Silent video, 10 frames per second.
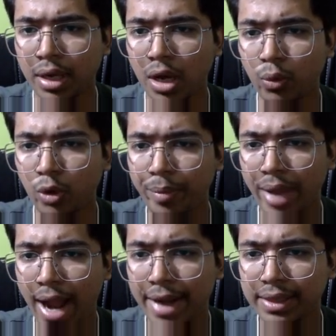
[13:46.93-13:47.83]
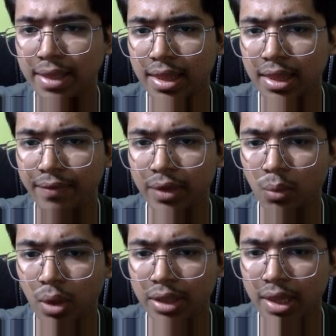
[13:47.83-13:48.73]
we will be adding this
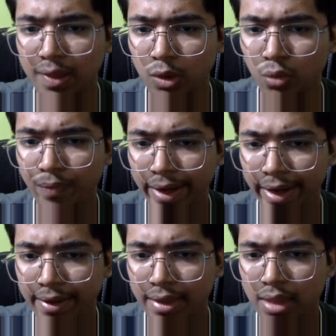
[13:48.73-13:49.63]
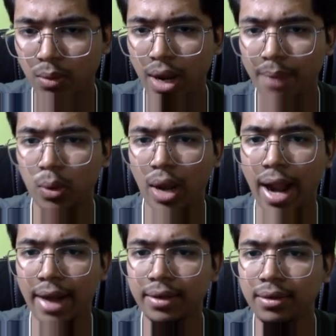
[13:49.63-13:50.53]
level. When this loop ends, we have to
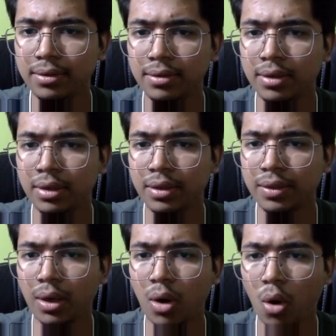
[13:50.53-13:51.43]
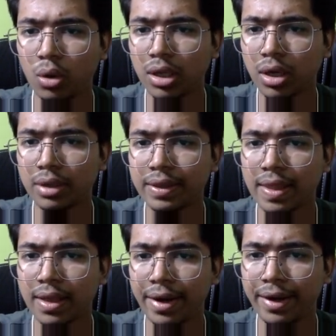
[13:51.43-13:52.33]
add
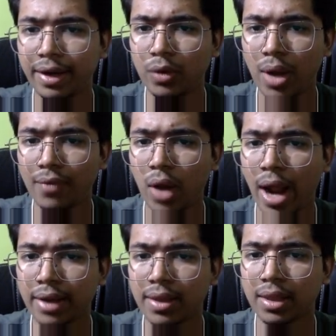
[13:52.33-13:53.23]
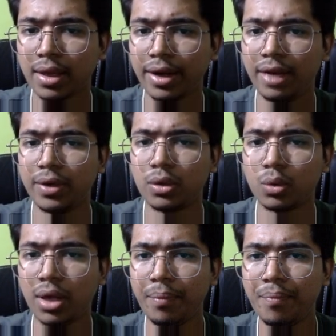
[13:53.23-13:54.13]
this current level. We have to add this current level
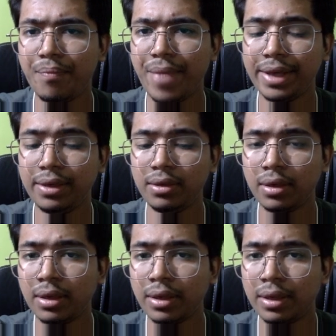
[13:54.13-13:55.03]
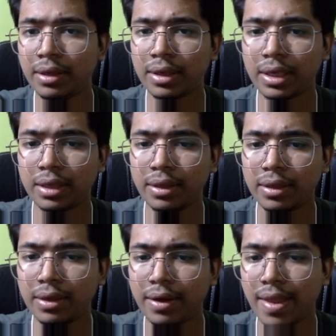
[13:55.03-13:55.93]
to the main
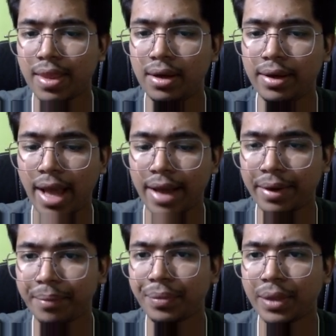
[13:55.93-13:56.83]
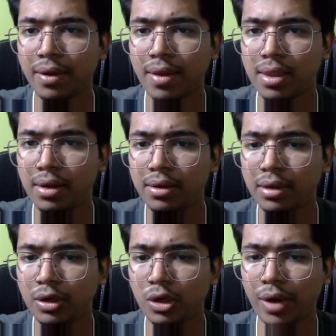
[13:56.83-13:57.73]
result array.
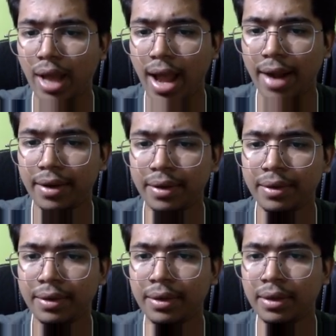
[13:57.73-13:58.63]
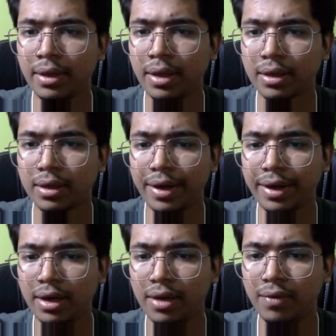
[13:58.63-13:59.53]
Result dot add
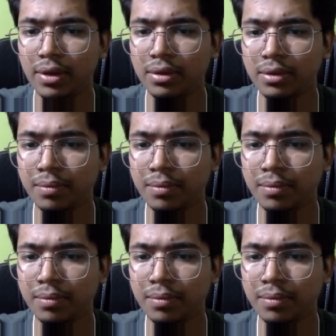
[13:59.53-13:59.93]
current level.